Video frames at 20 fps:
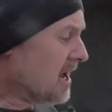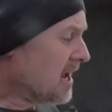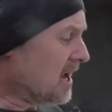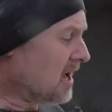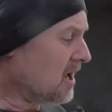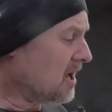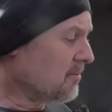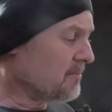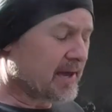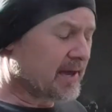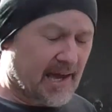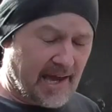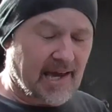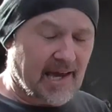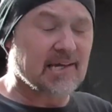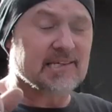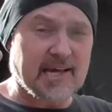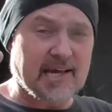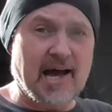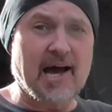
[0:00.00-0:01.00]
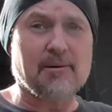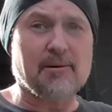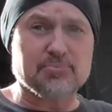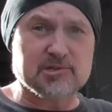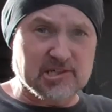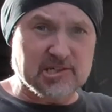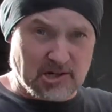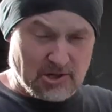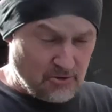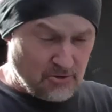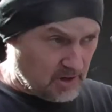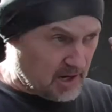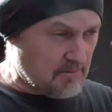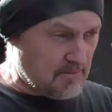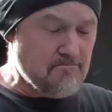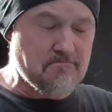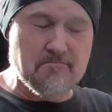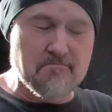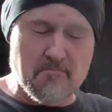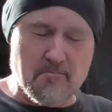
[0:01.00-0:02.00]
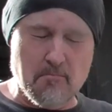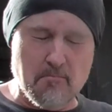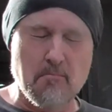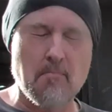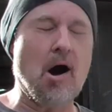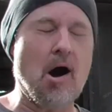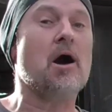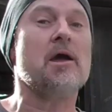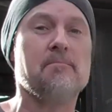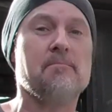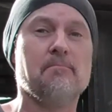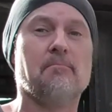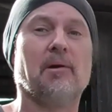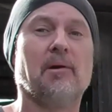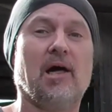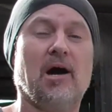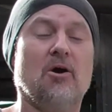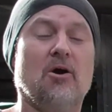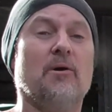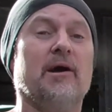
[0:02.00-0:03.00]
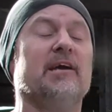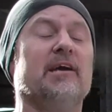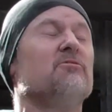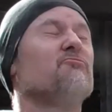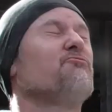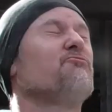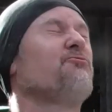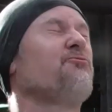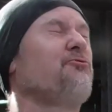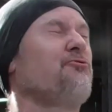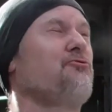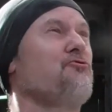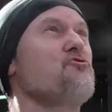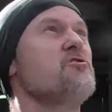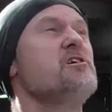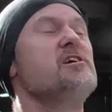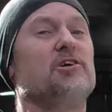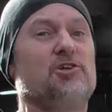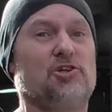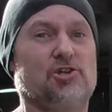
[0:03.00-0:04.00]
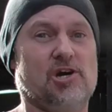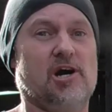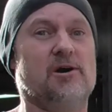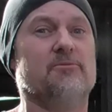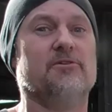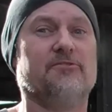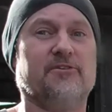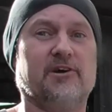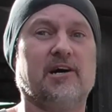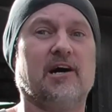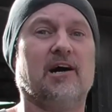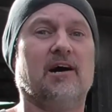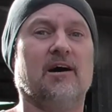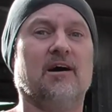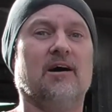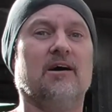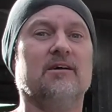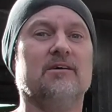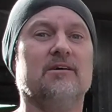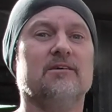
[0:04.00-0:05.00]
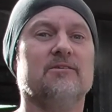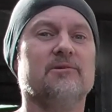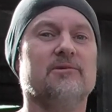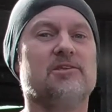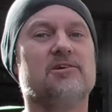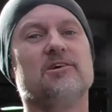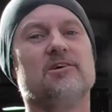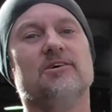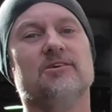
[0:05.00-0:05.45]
it is absolutely mind-blowing freak show of a car, which of